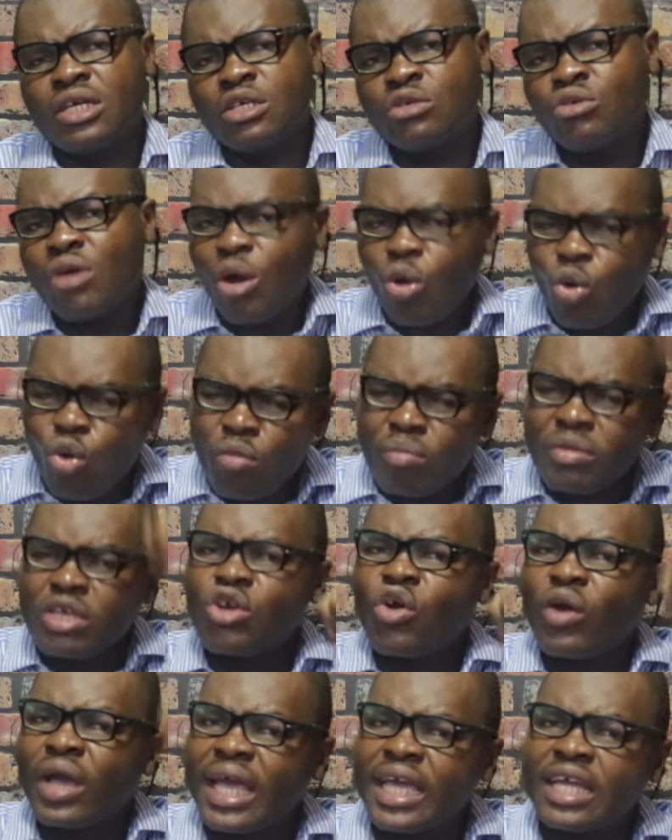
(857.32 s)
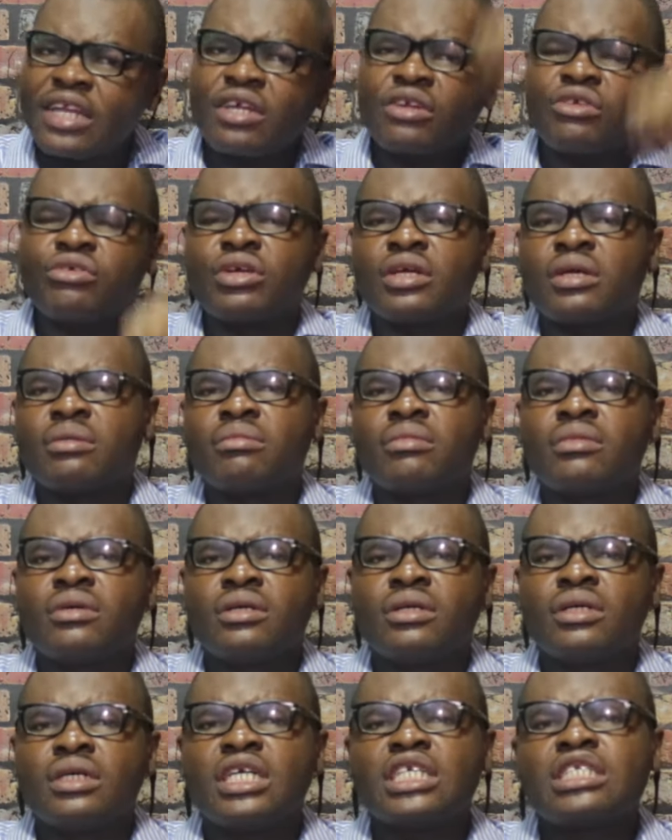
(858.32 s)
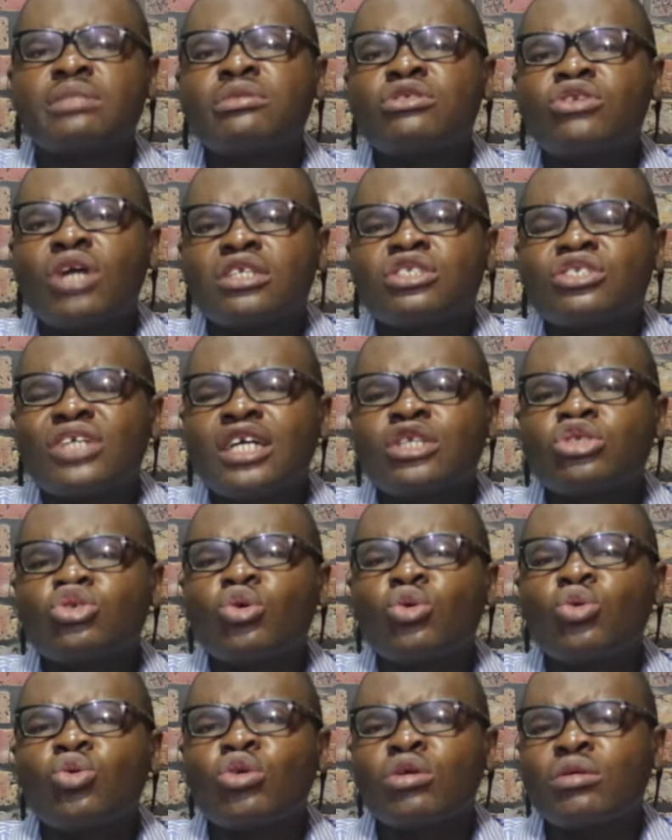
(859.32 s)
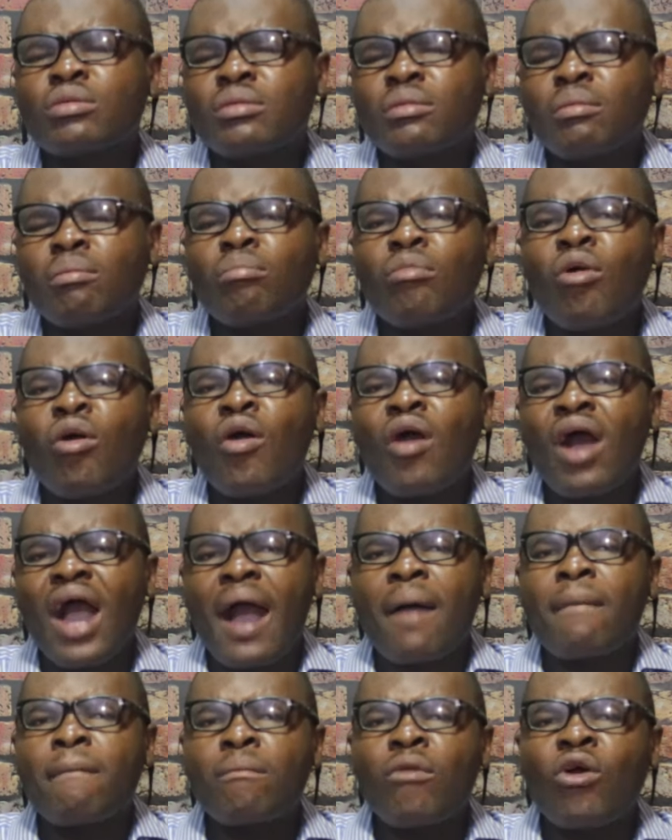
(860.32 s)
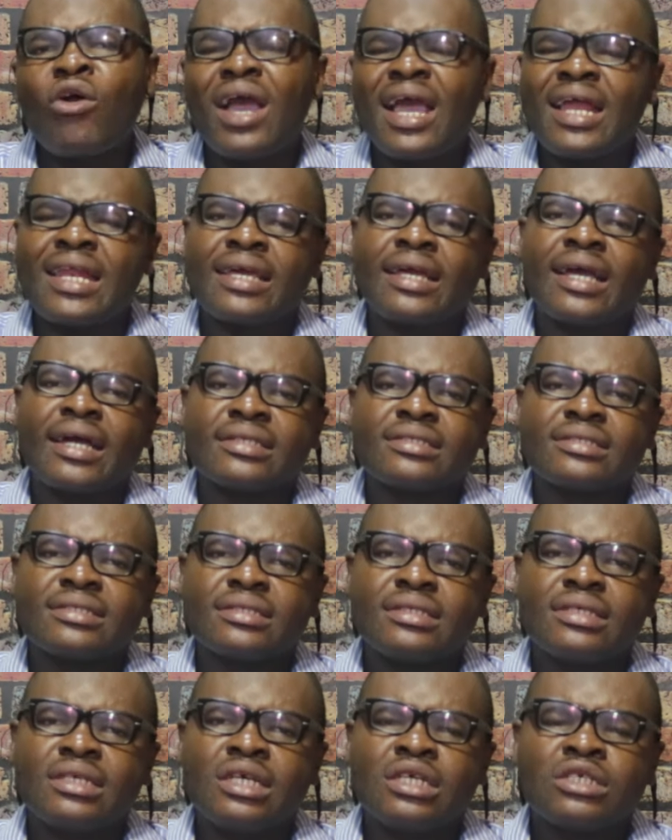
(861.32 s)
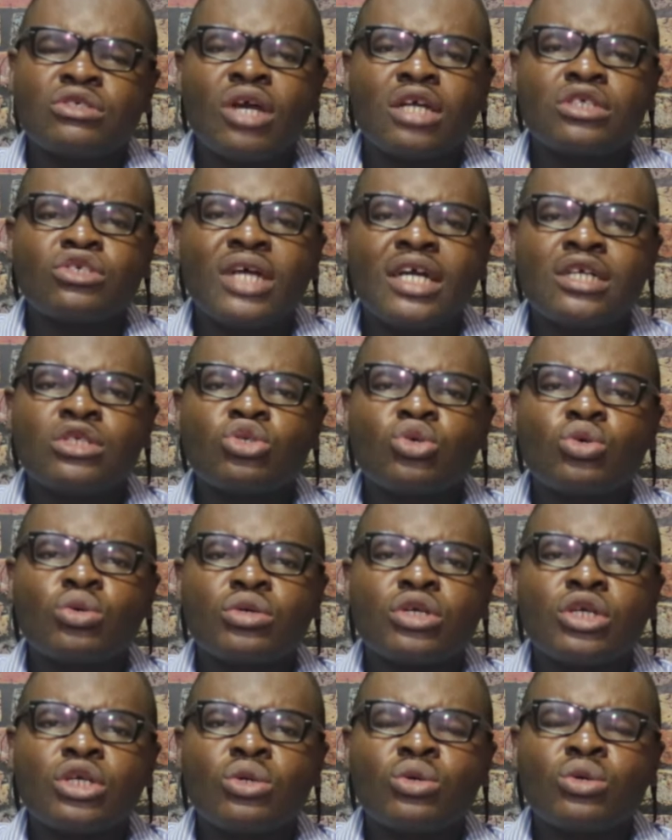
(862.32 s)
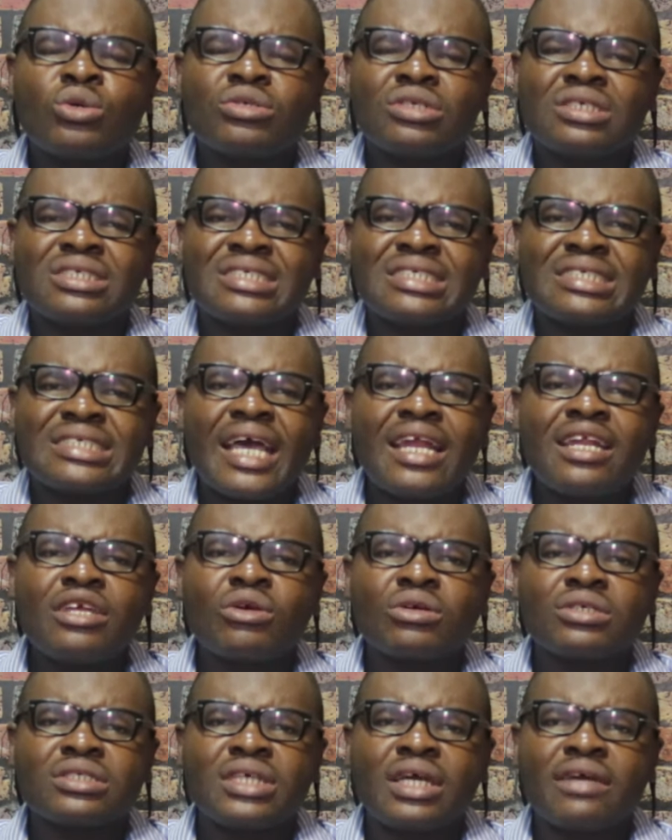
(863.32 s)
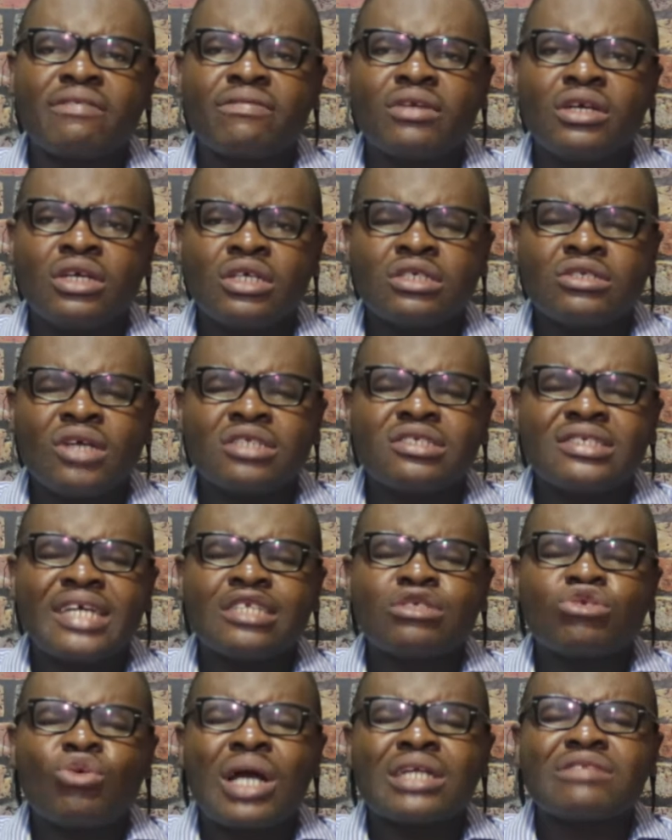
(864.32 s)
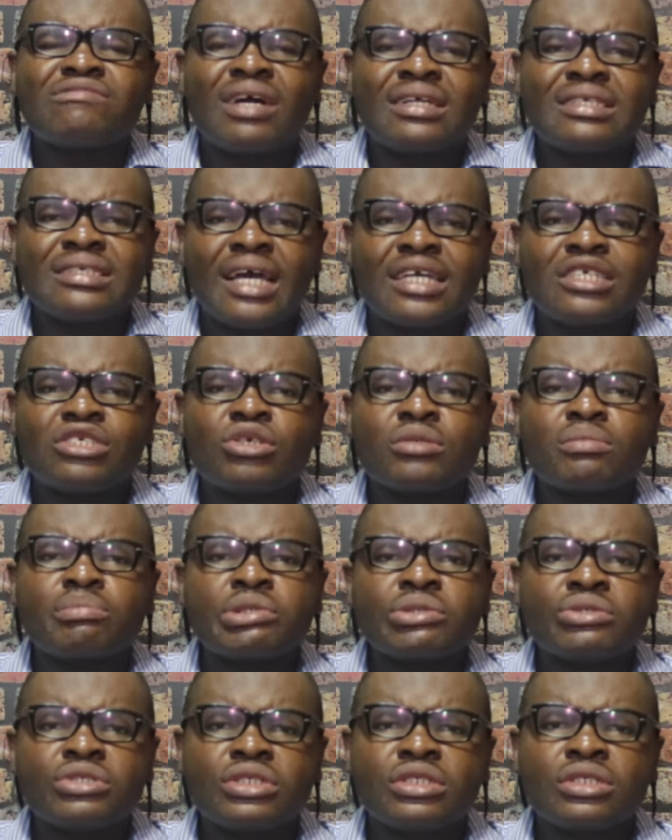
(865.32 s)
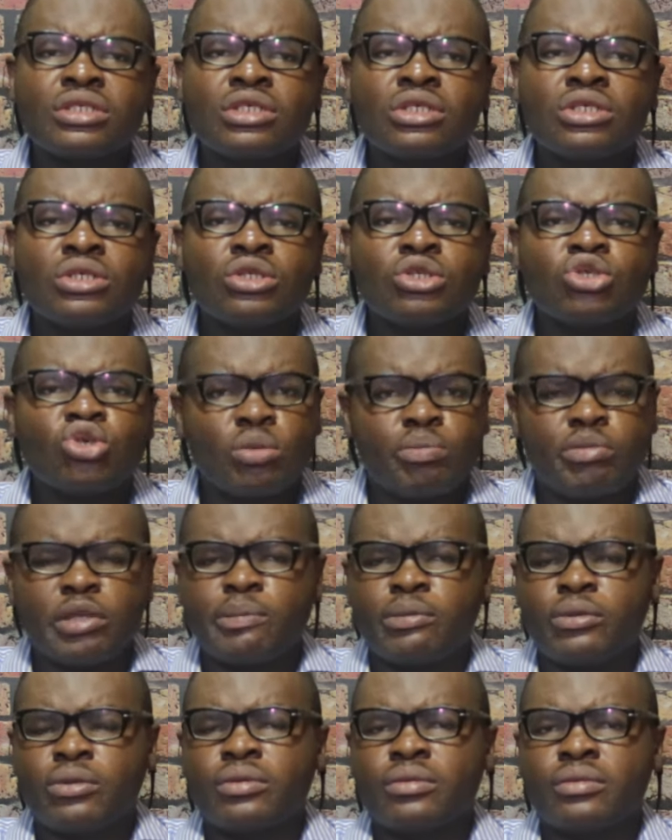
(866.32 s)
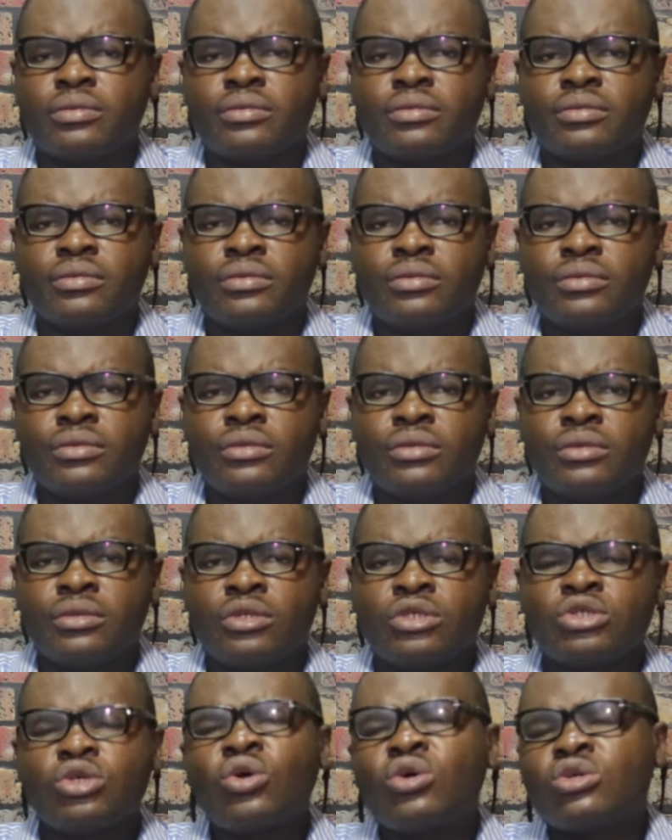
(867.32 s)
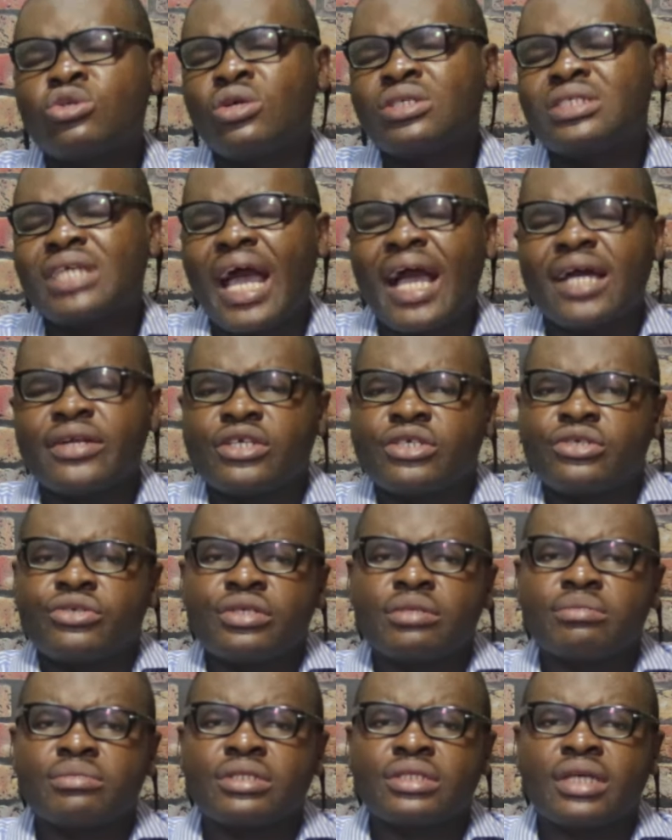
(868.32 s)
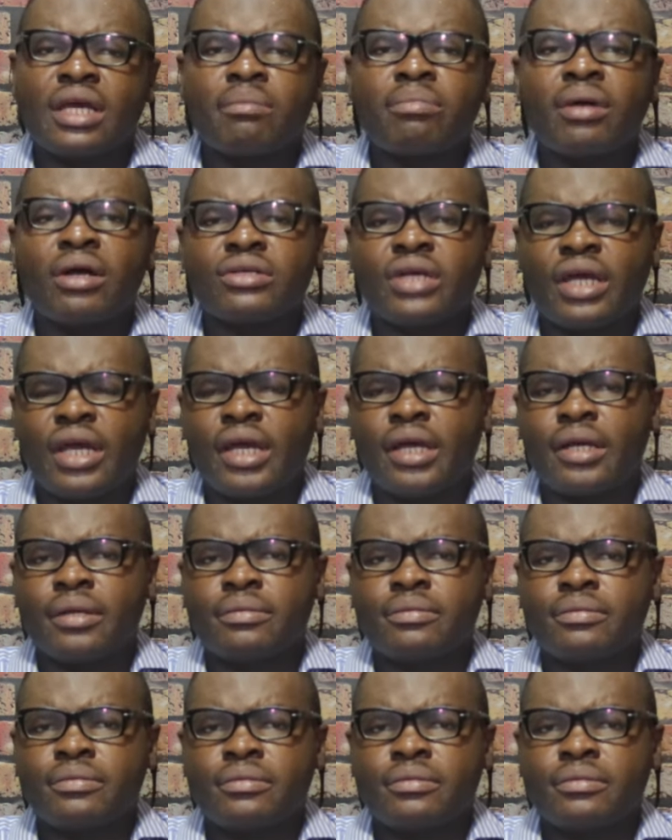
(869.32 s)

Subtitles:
You are combing your hair in the dream. It means you are trying to look more and more elegant. You are trying to, you know, sell yourself. You are trying to advertise your beauty to people. So those are the dreams about hair.